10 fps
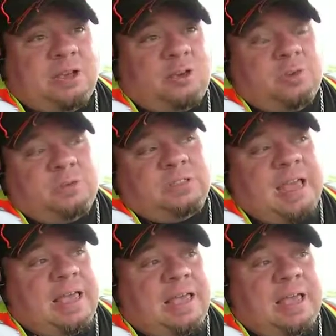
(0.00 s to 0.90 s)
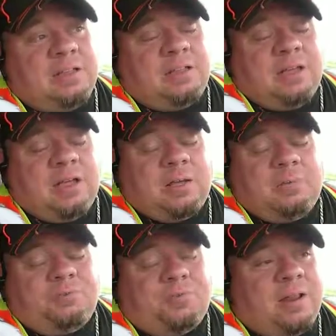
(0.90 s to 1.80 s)
It could have sat at
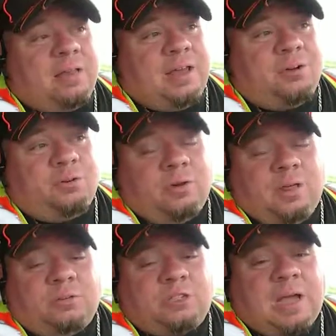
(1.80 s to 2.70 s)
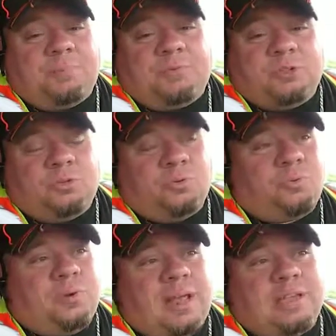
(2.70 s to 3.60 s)
a Freightliner or another shop for 2 or
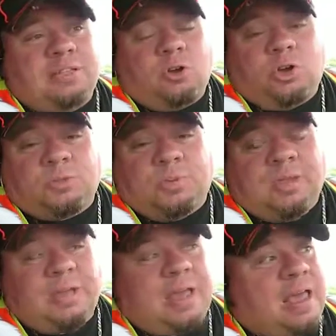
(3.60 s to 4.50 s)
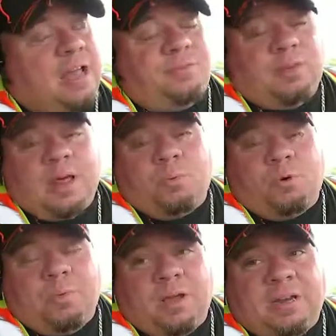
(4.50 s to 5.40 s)
3 days and cost me a hell of a lot
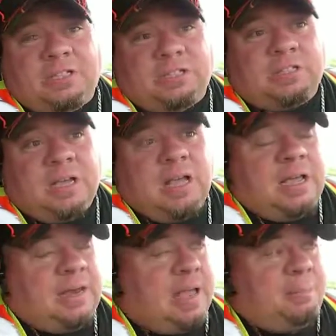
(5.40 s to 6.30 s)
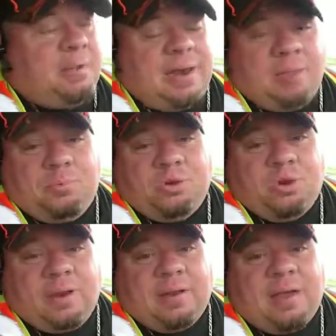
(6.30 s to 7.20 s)
more money just not being able to
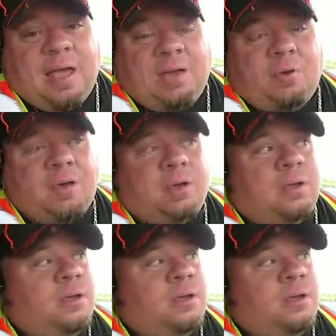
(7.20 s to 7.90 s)
go down the highway.